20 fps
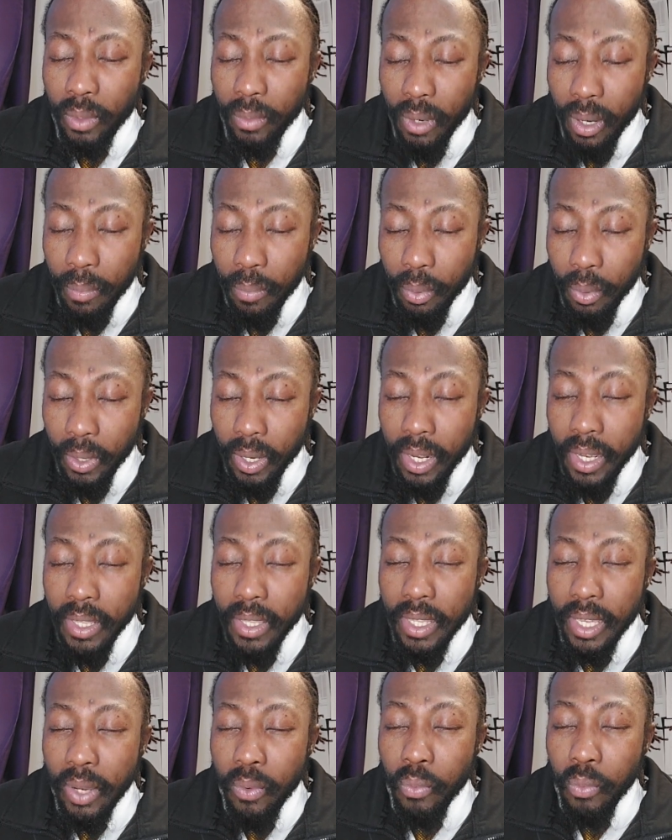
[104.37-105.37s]
I pray
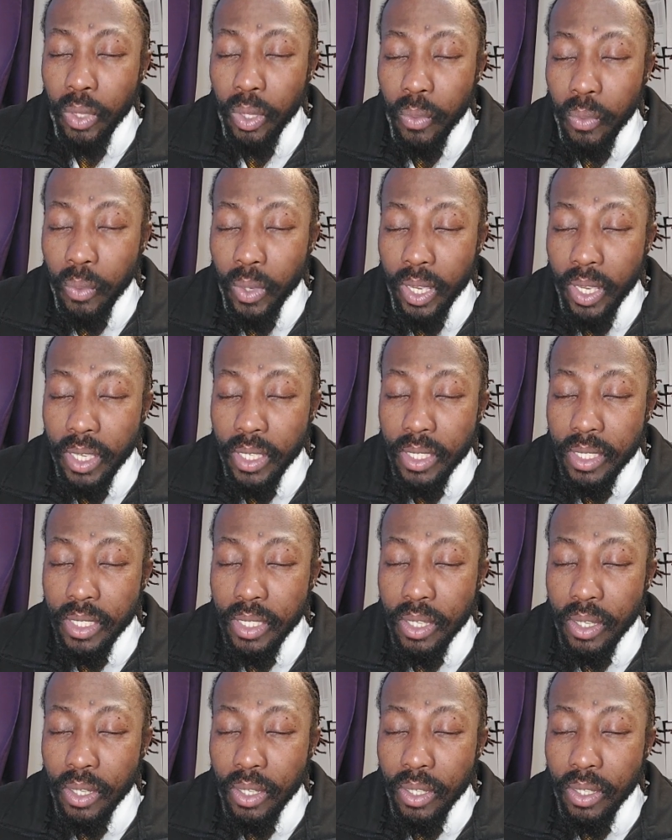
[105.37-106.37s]
that we
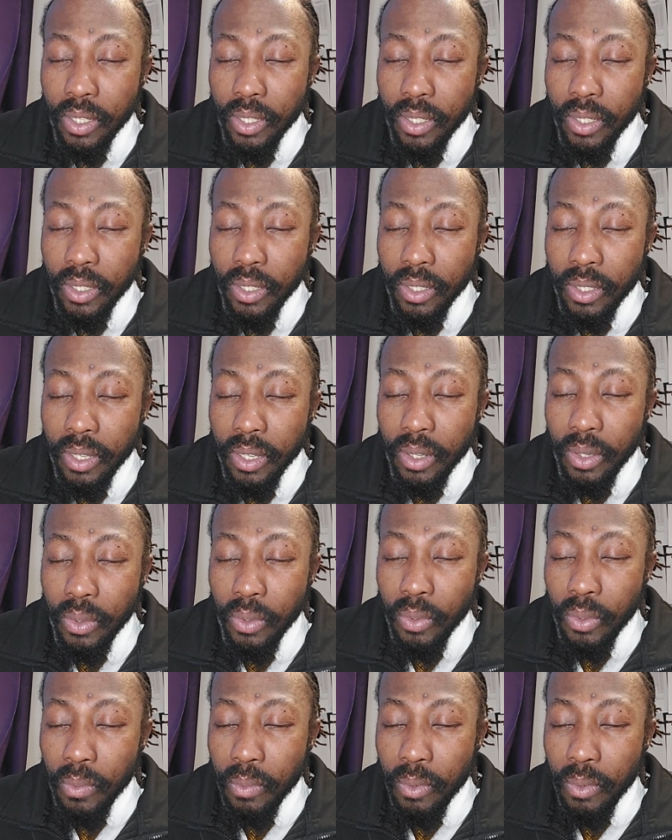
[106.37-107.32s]
waste no